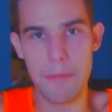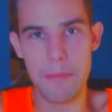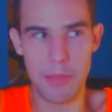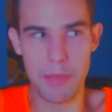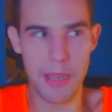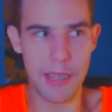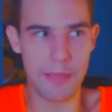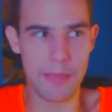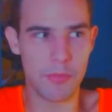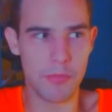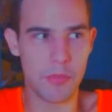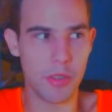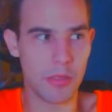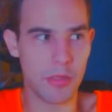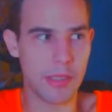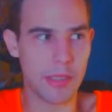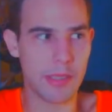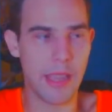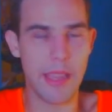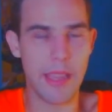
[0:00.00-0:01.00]
but
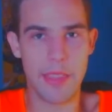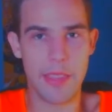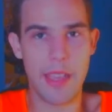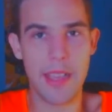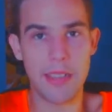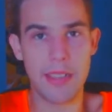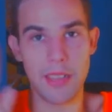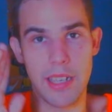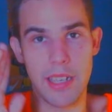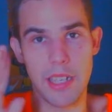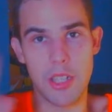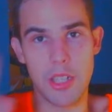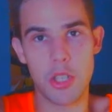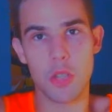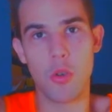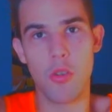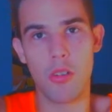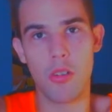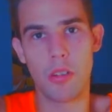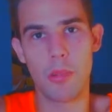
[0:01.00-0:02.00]
during things
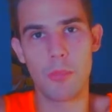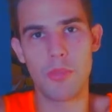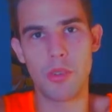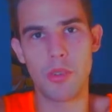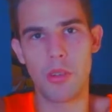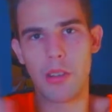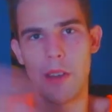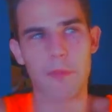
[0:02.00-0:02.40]
storms or